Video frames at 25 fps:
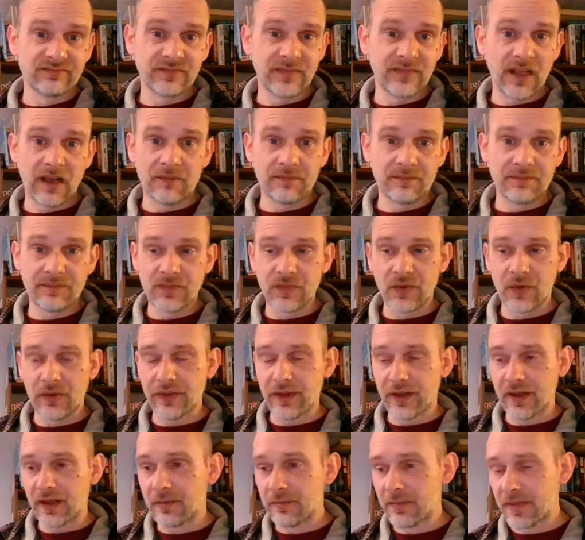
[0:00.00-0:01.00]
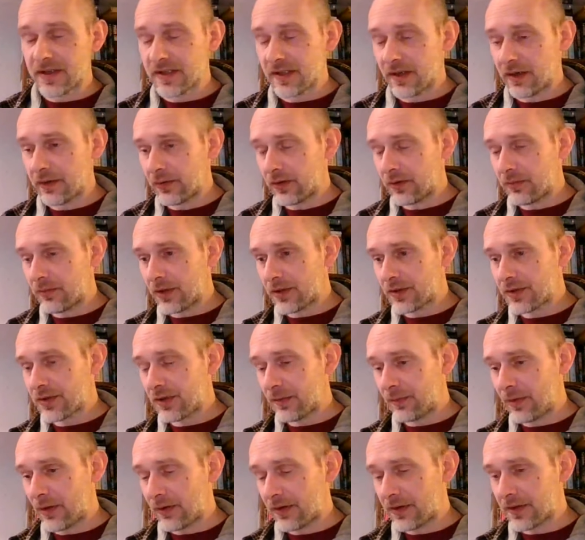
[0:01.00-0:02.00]
I don't think I'm missing out on much,
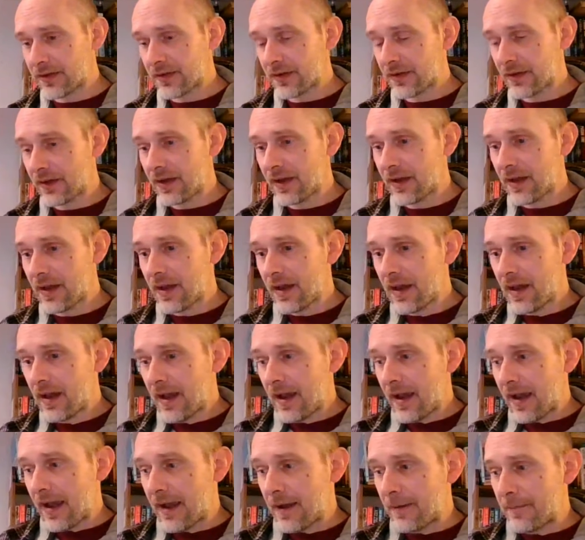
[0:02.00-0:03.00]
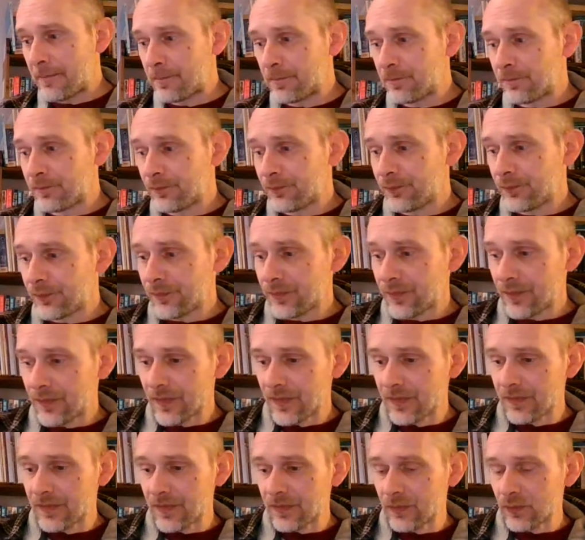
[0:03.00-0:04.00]
to be honest. Why
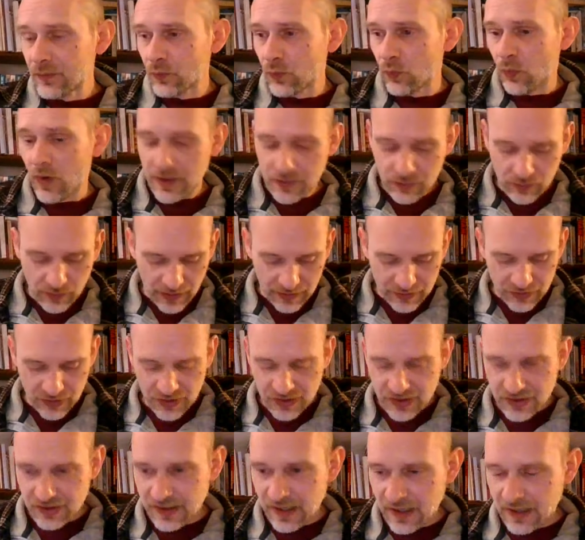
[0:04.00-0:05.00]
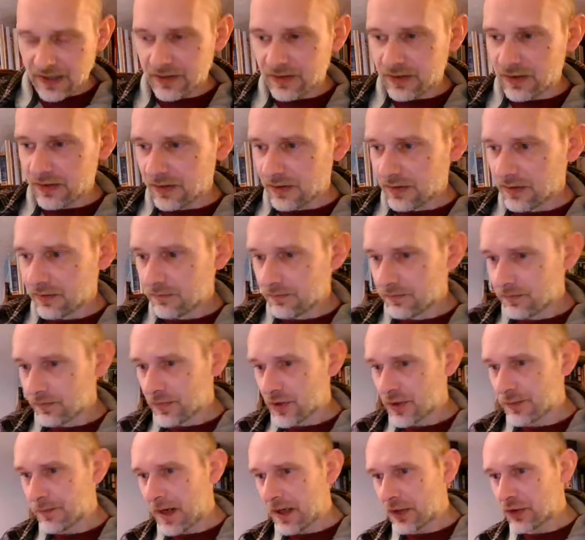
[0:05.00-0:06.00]
don't I just stick to
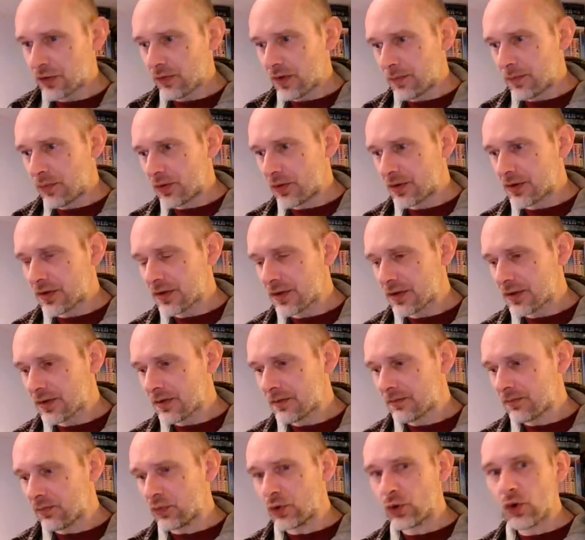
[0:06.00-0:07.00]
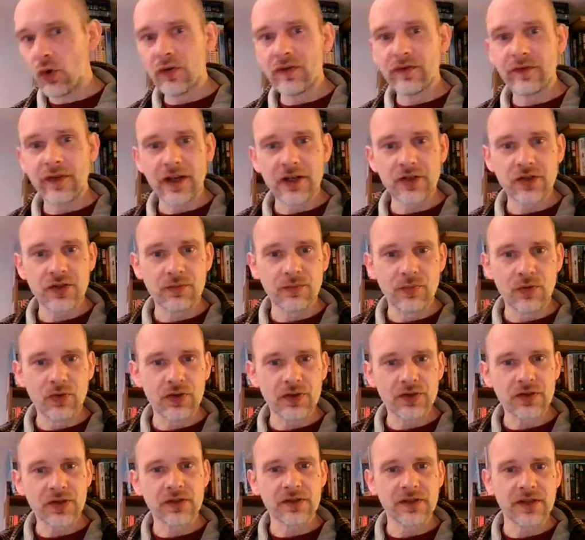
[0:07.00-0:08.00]
specialty books, non-fiction
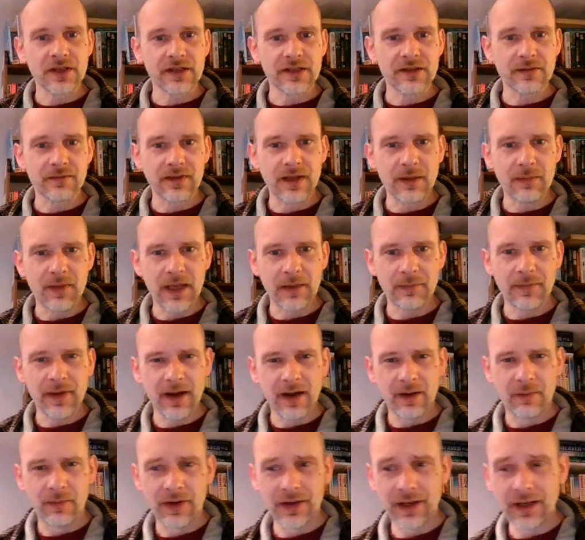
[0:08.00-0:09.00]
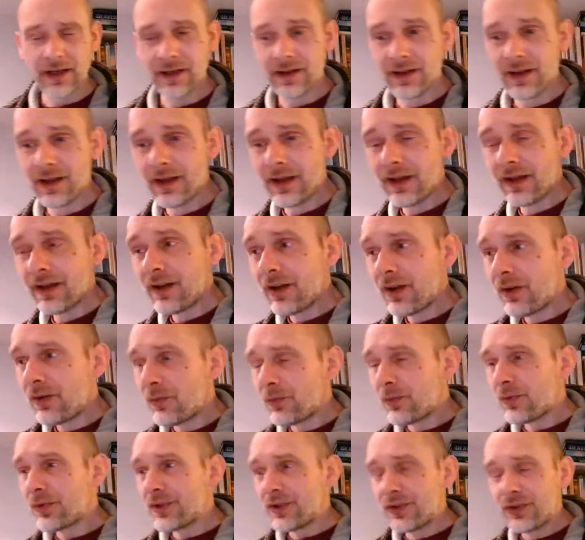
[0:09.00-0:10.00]
books, because they make better money?
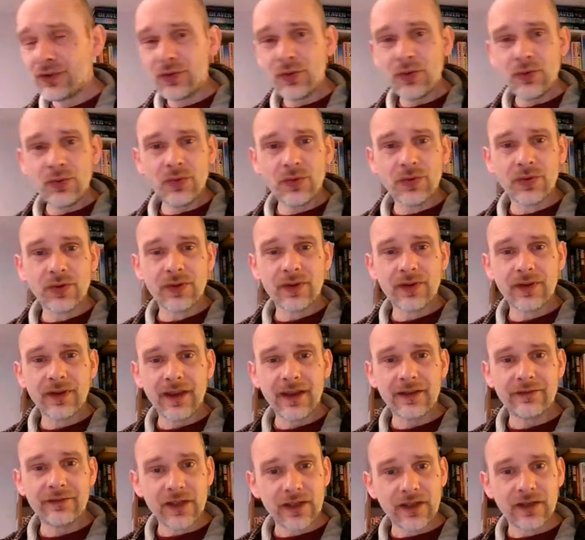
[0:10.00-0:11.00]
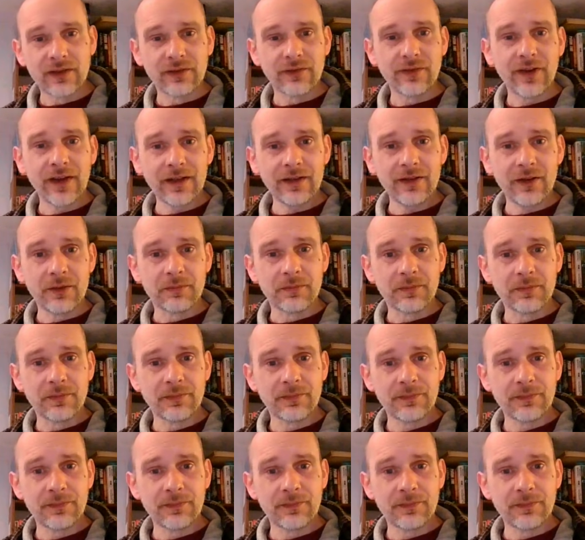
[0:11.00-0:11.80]
Well, they do, if you can find them.